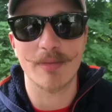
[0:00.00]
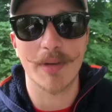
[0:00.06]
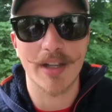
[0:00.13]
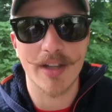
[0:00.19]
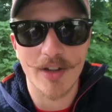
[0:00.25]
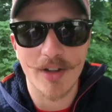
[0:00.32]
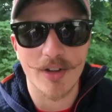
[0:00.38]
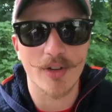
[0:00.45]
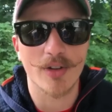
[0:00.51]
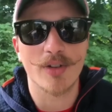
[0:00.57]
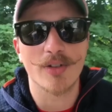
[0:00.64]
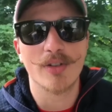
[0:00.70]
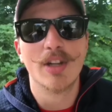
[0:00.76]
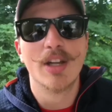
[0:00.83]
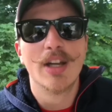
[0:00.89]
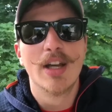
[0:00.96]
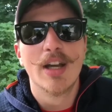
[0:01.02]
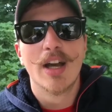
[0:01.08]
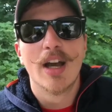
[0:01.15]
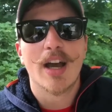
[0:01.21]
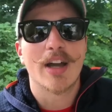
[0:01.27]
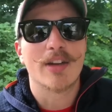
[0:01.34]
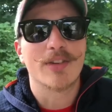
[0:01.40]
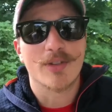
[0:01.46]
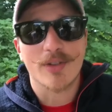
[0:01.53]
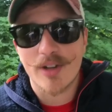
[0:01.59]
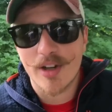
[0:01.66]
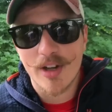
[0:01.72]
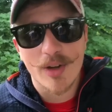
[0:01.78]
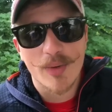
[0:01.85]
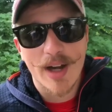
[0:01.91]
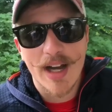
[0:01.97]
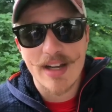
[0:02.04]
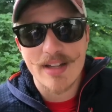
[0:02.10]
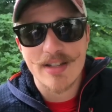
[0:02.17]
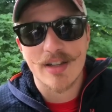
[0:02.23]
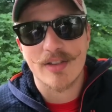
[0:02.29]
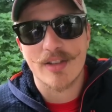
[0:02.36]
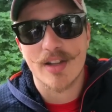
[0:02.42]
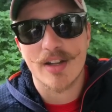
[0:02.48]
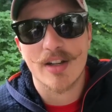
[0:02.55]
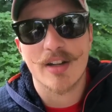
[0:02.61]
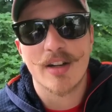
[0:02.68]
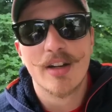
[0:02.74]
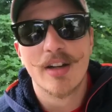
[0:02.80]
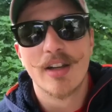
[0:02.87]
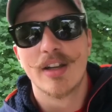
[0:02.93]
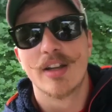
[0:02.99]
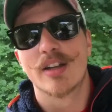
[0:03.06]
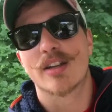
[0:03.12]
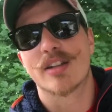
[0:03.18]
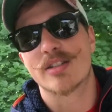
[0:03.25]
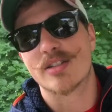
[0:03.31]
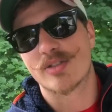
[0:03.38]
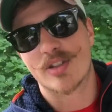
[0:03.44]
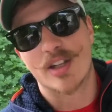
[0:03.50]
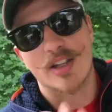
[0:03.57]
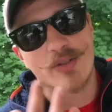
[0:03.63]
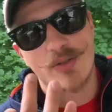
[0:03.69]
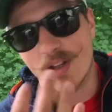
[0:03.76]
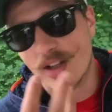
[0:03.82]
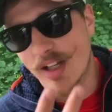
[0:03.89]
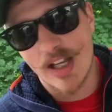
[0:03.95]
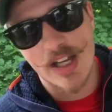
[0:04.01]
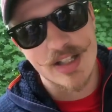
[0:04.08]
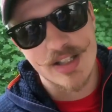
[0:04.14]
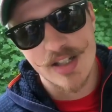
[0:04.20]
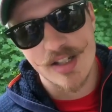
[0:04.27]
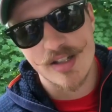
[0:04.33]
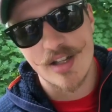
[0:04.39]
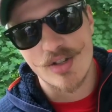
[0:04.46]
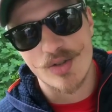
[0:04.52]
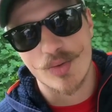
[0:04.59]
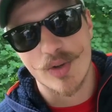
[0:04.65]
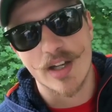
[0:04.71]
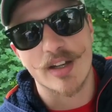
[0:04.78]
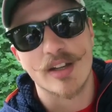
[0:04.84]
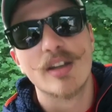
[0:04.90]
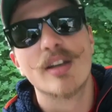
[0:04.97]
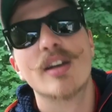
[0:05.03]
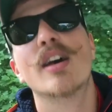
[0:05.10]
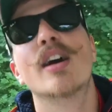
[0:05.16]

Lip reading: make it curl. I don't carry wax out there because it would get really nasty as I sweat.